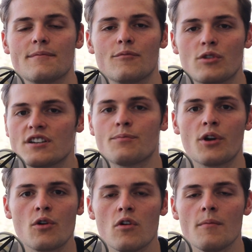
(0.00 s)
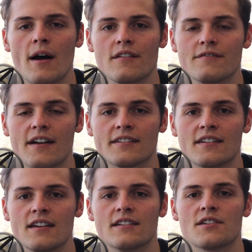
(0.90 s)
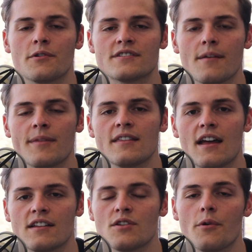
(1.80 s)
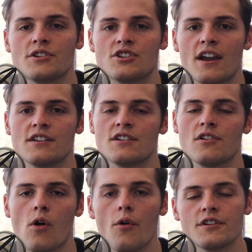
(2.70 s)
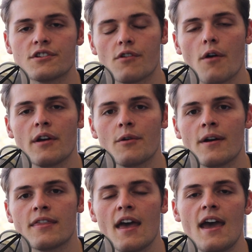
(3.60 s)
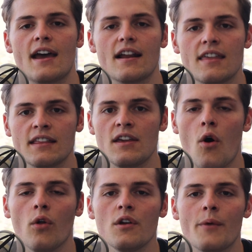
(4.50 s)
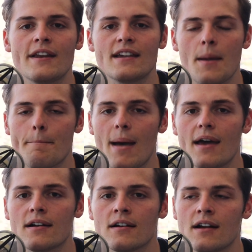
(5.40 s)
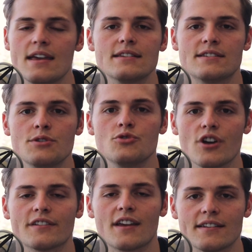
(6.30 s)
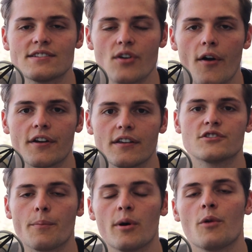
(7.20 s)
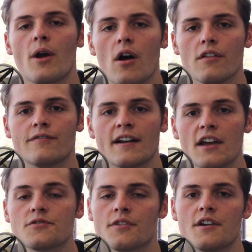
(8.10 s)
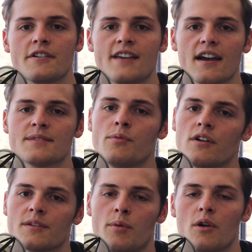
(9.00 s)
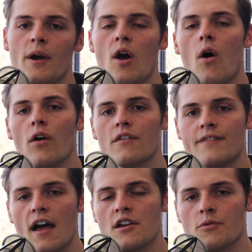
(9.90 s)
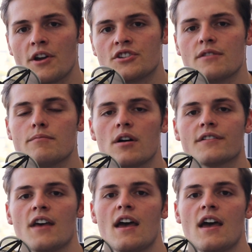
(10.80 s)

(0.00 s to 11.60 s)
which is pretty cool about investing. So it's something that is always changing, you're always growing with, and I think the only way to get better is to just get started. So put away all the financial theory textbooks, put away all the valuation books.